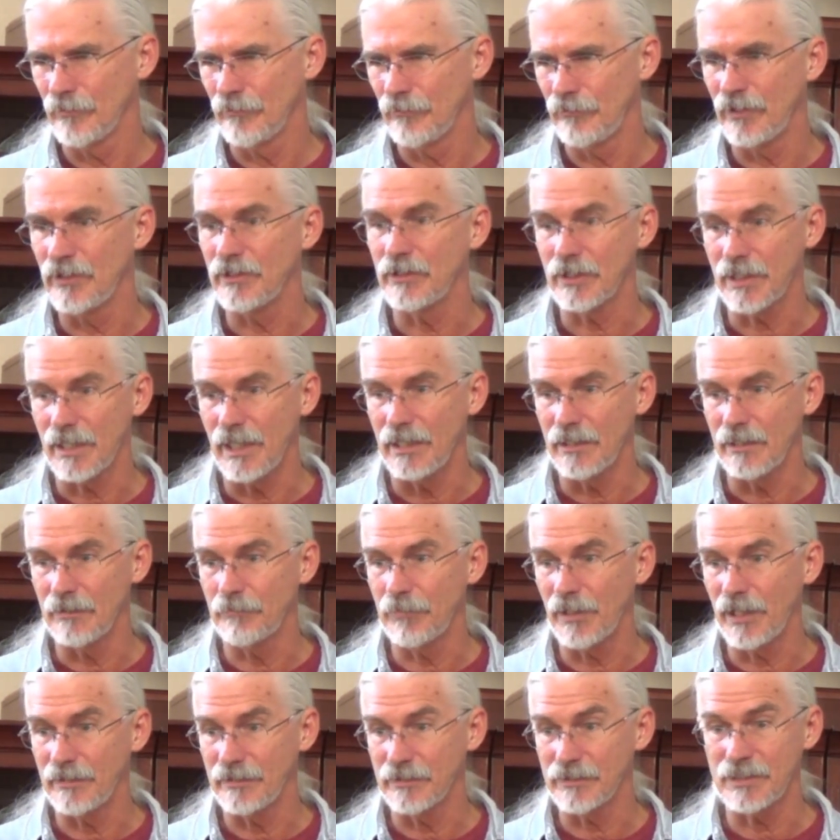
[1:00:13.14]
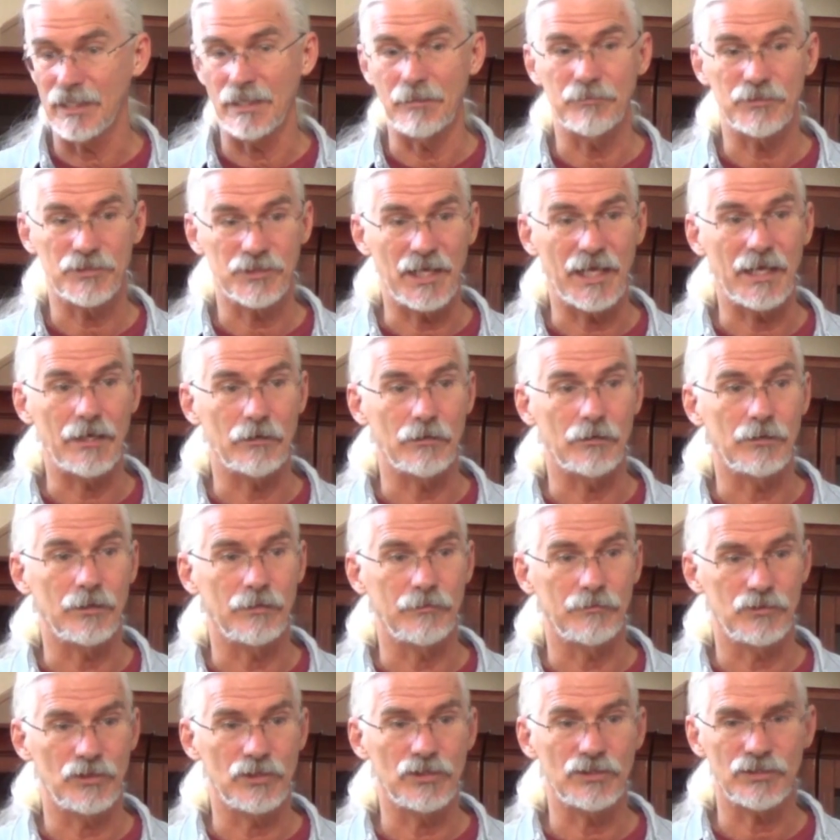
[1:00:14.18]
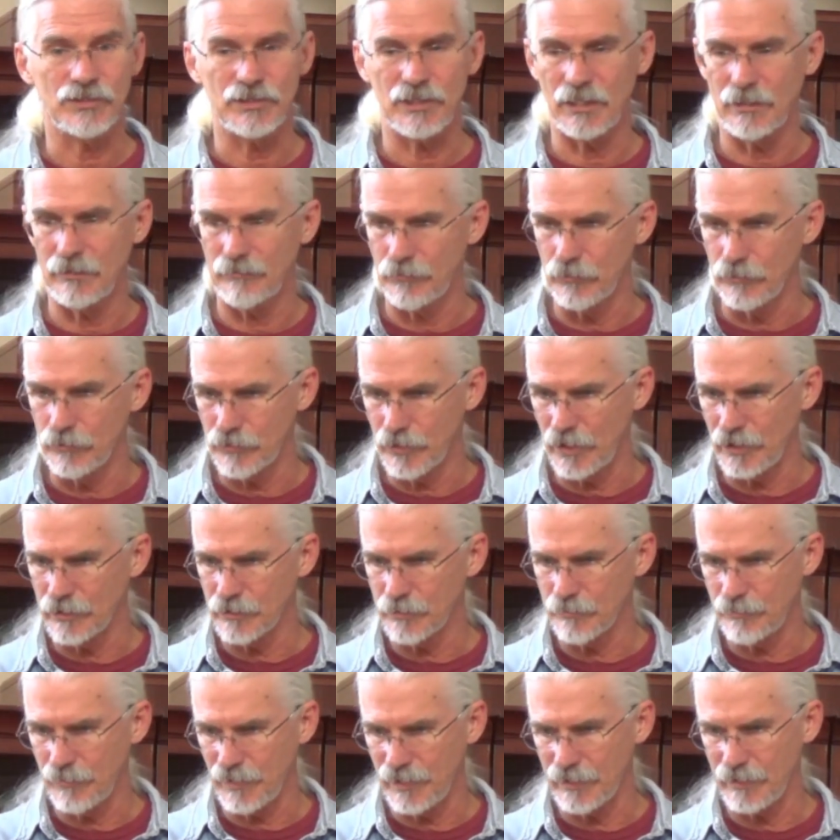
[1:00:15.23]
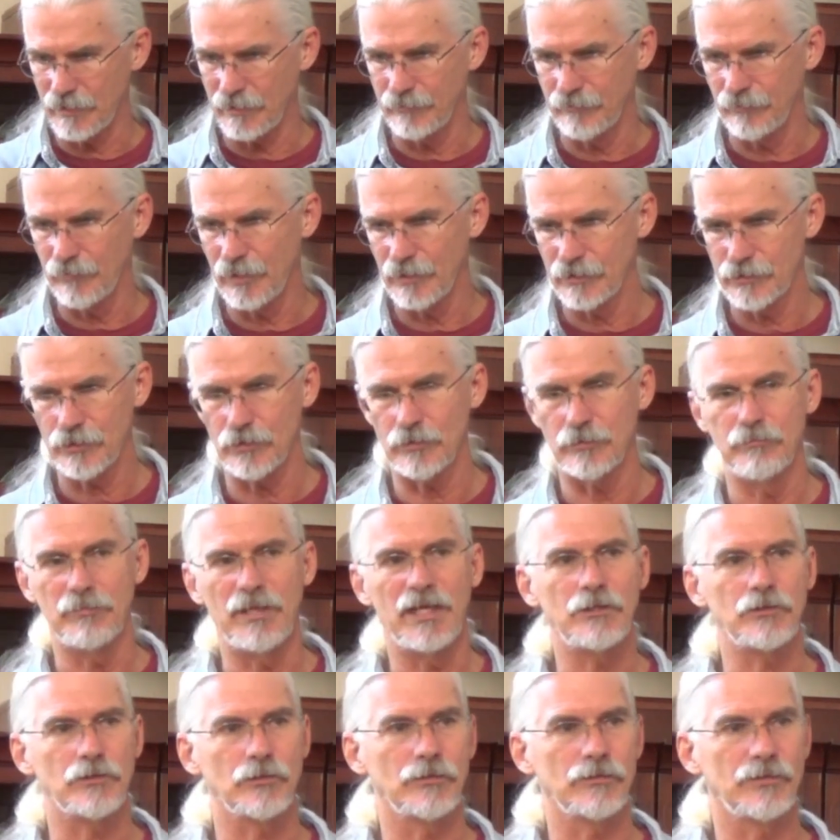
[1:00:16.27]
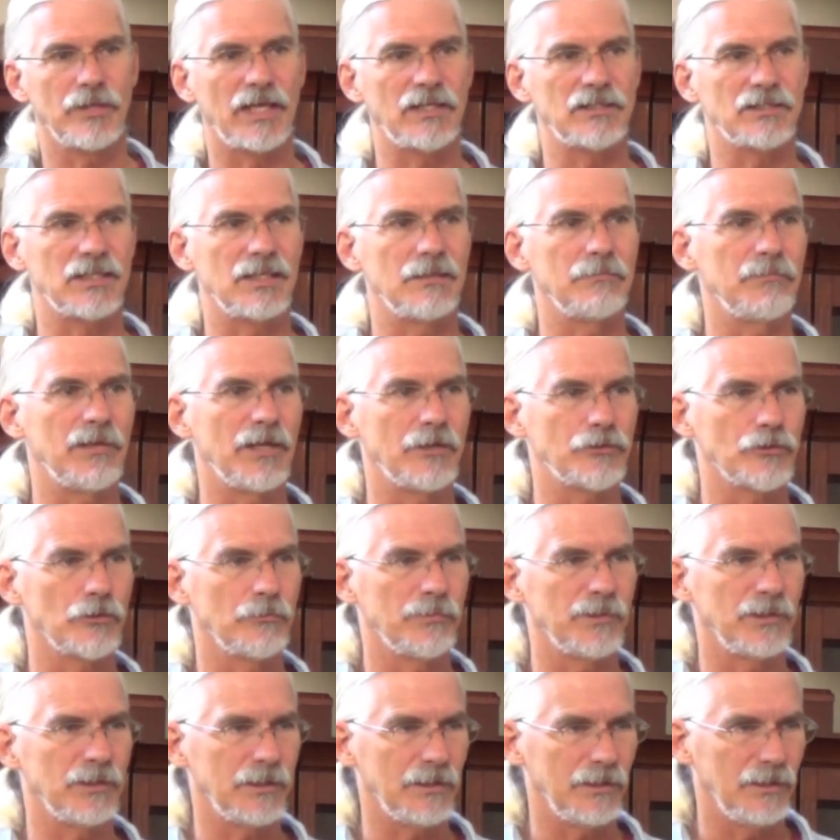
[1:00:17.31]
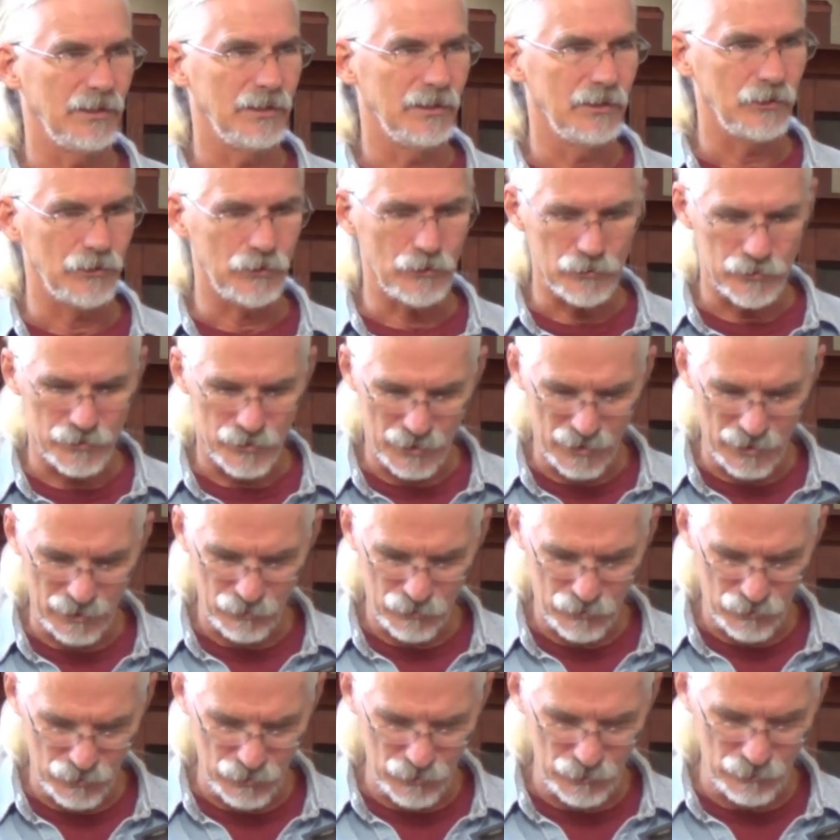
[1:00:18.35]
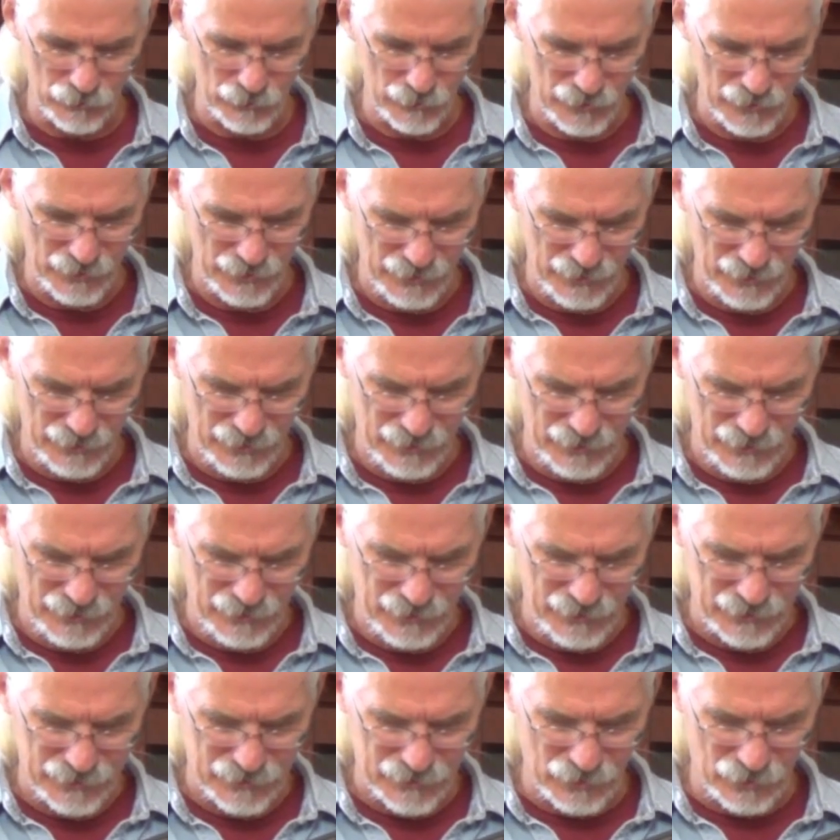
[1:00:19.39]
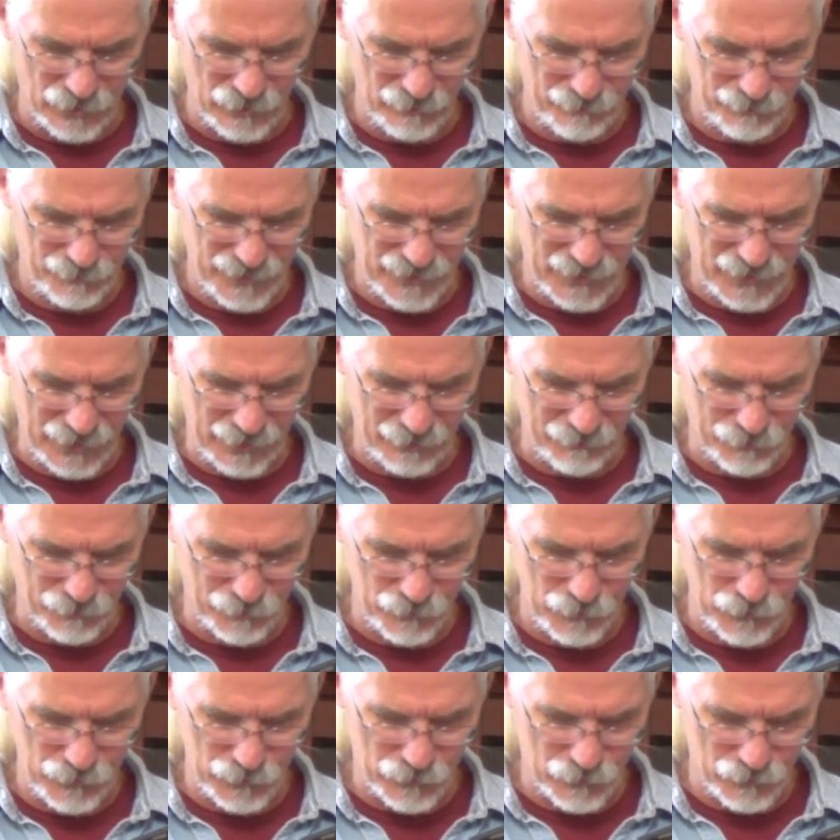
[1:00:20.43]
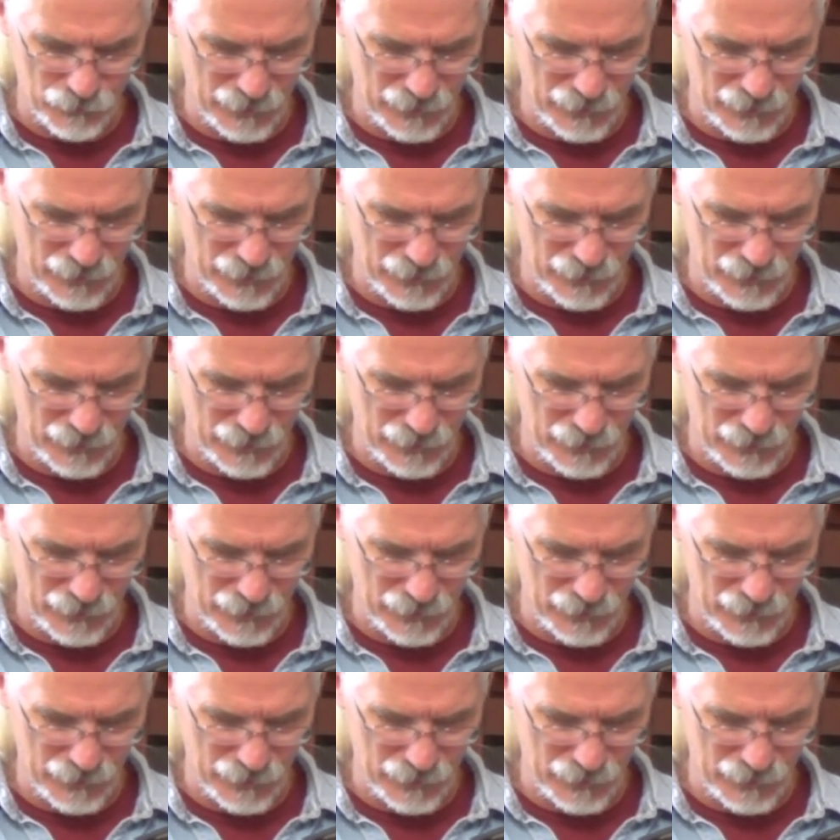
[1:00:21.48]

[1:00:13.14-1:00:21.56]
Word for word: vindicated by the same standard. Uh, Jesus said, if you judge by a, a certain measure, that same measure will be used against you. So be careful who you